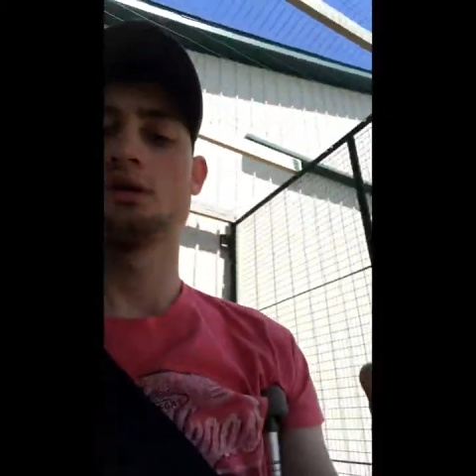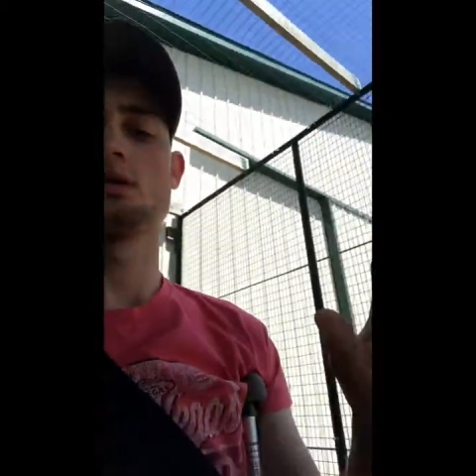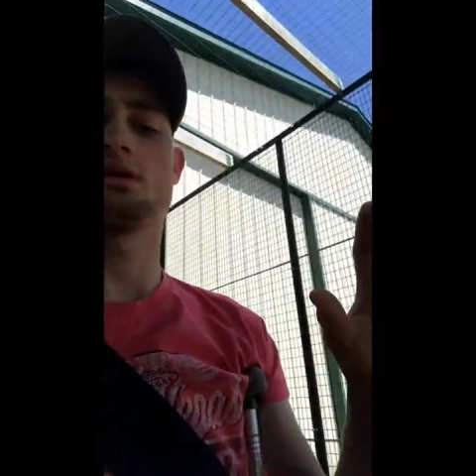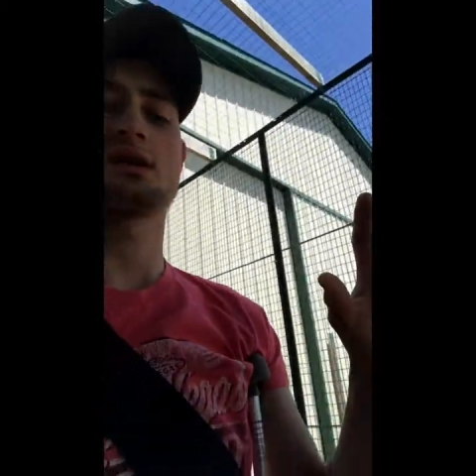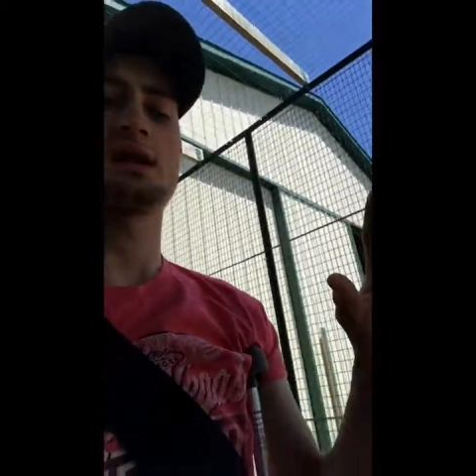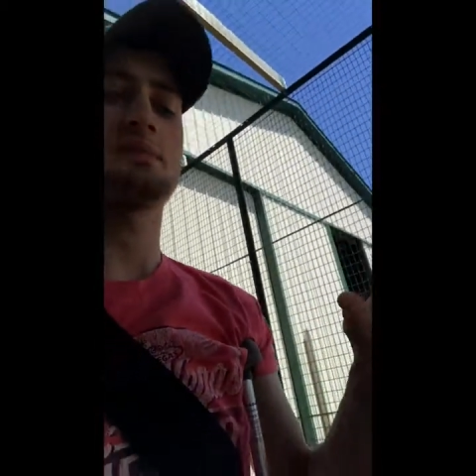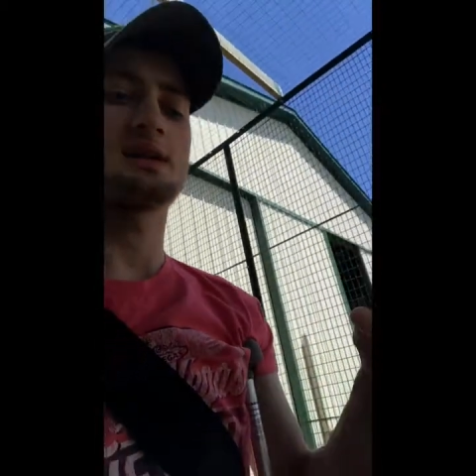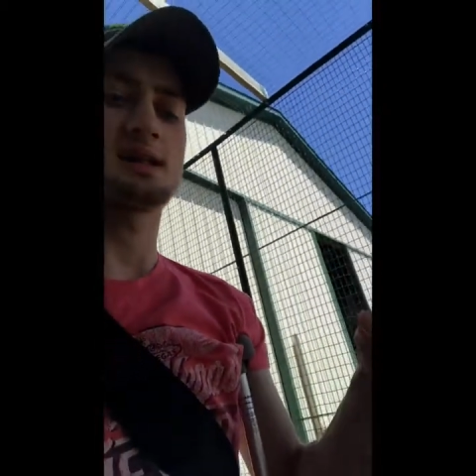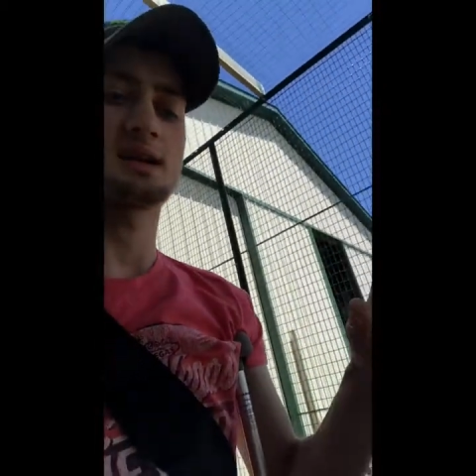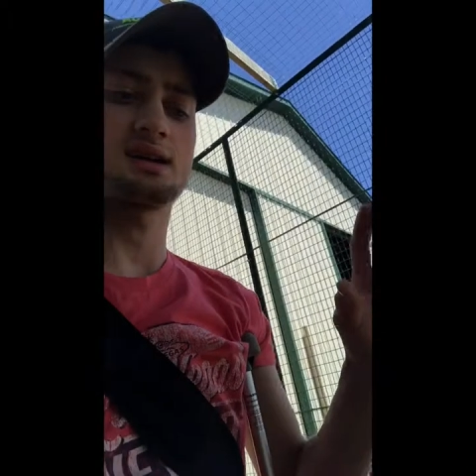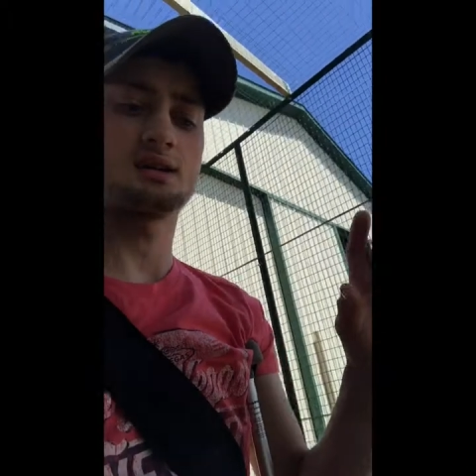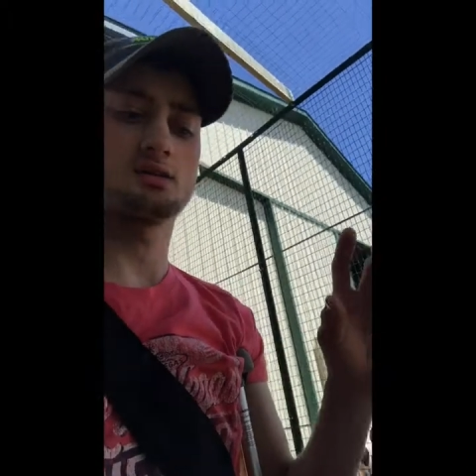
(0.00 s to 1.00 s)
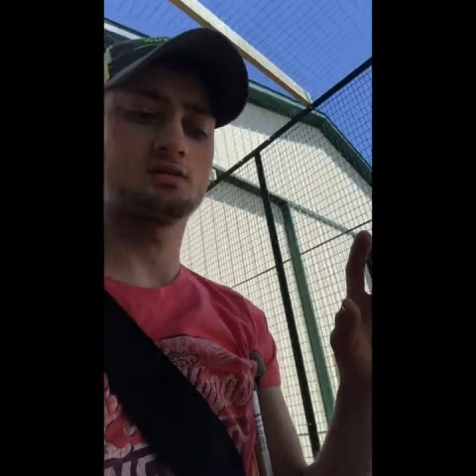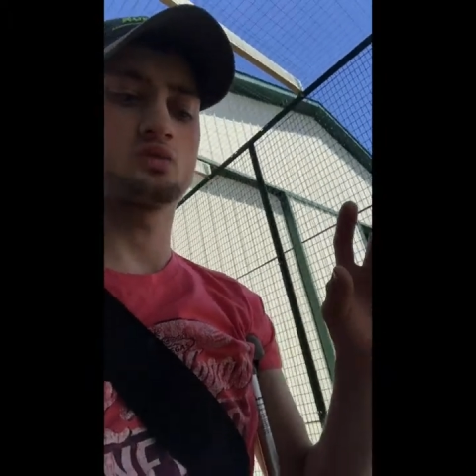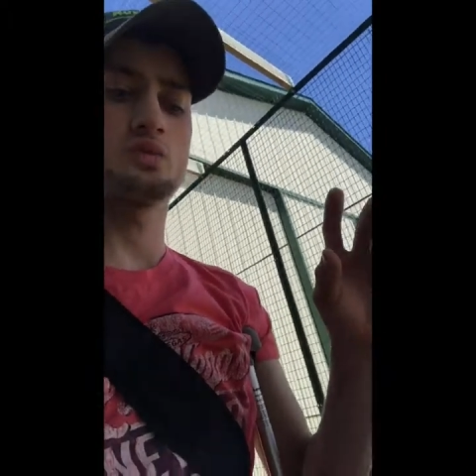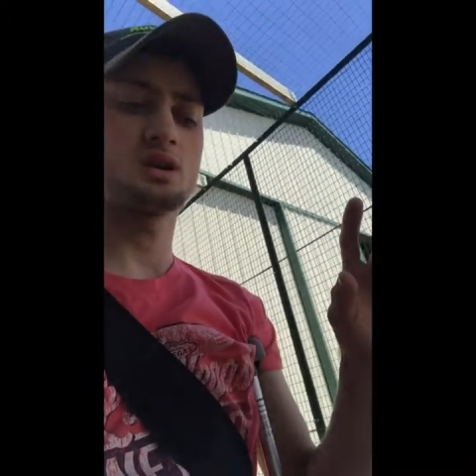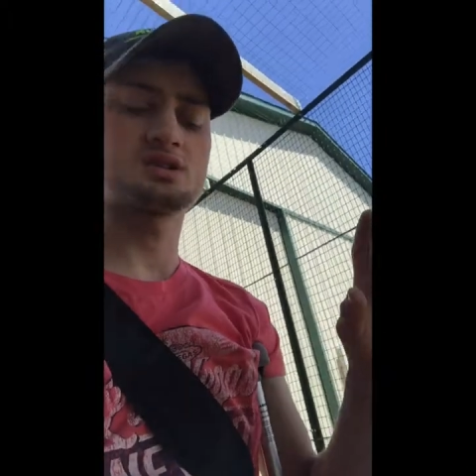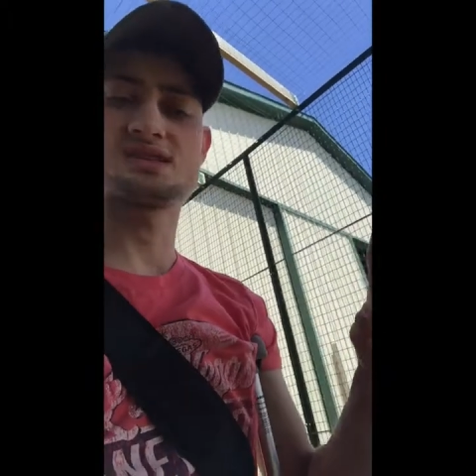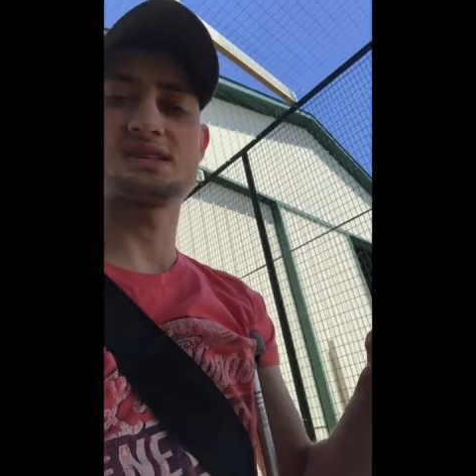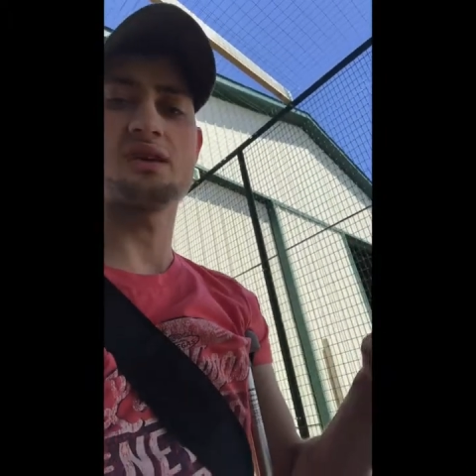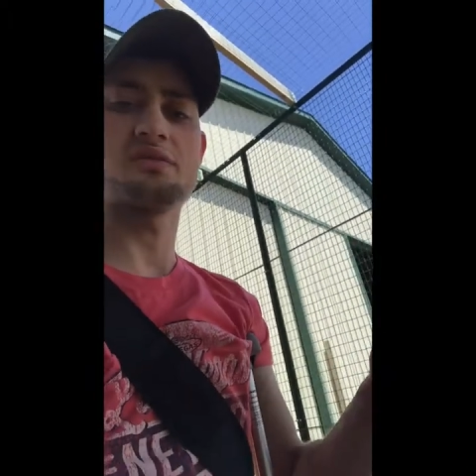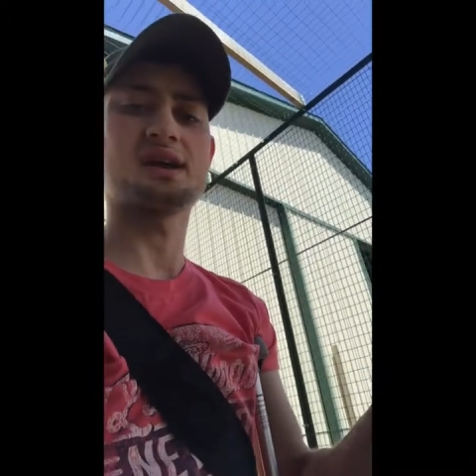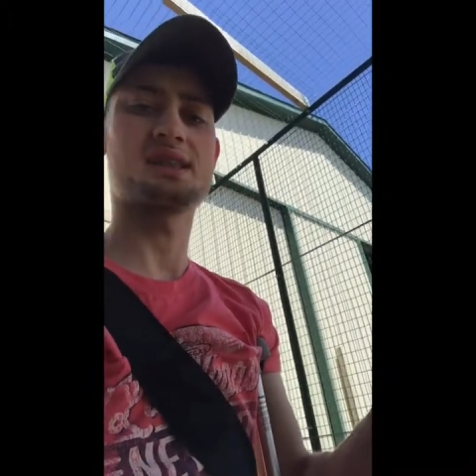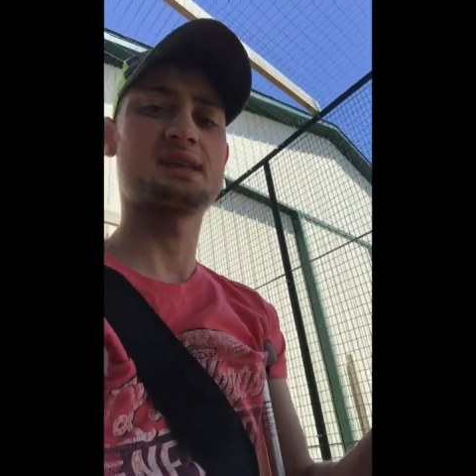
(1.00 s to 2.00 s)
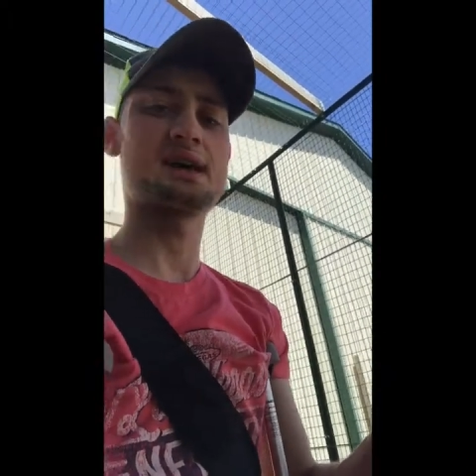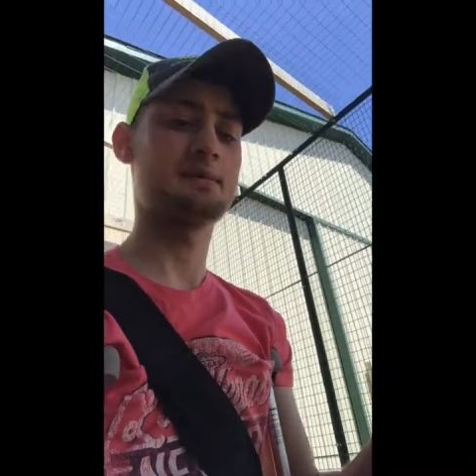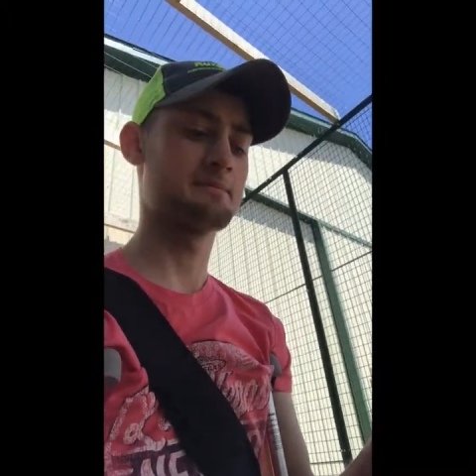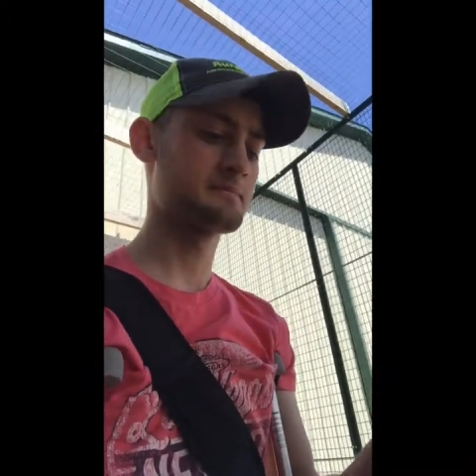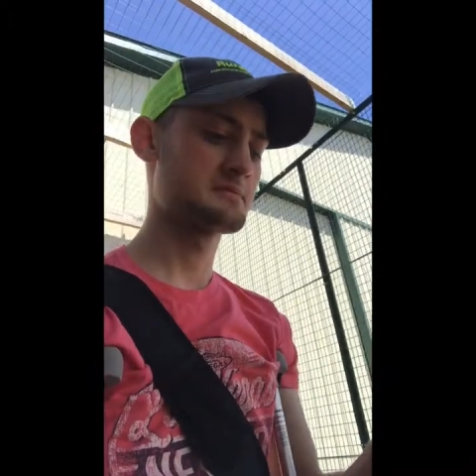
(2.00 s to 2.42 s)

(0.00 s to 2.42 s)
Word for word: They'll kind of make like a weird sound like that